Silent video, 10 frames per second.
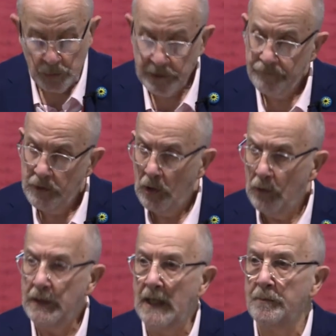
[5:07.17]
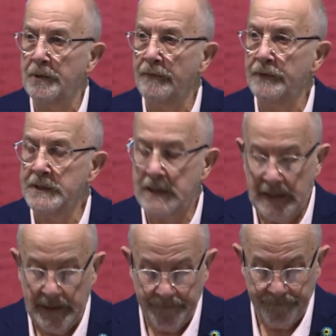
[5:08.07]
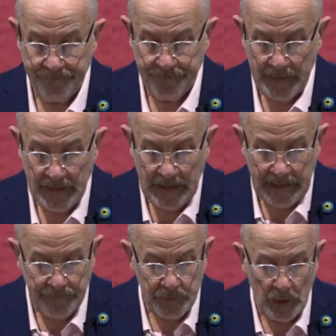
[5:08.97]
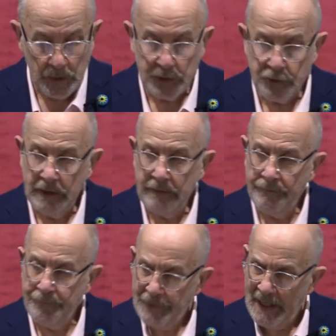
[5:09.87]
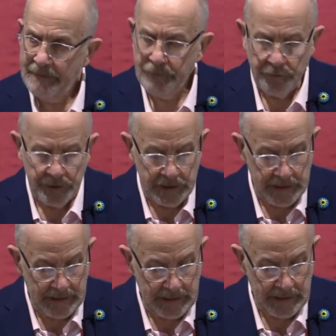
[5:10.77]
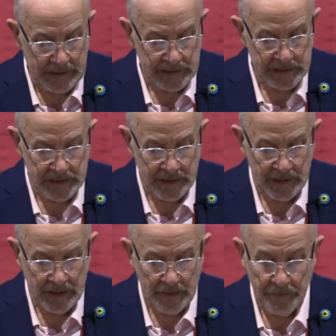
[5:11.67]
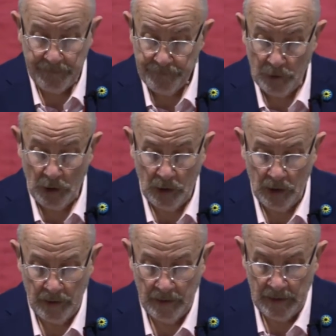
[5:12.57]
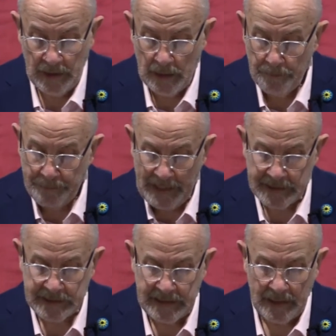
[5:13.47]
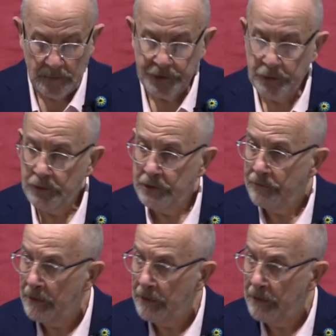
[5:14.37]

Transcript: would have known that prophecy, even though it was written 500 years before and passed down through the